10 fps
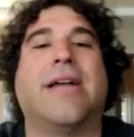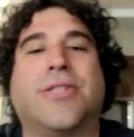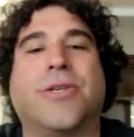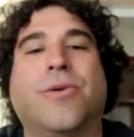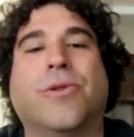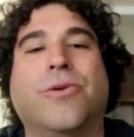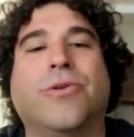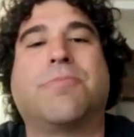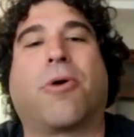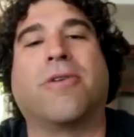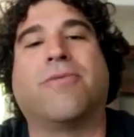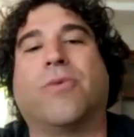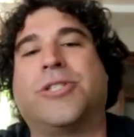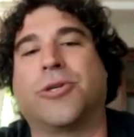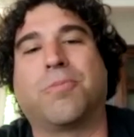and so you lose part of
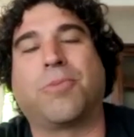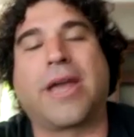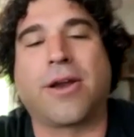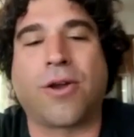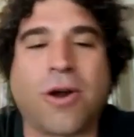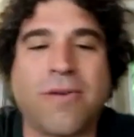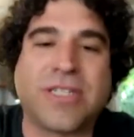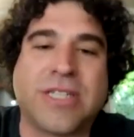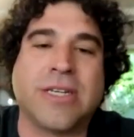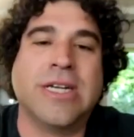what you're planning on harvesting.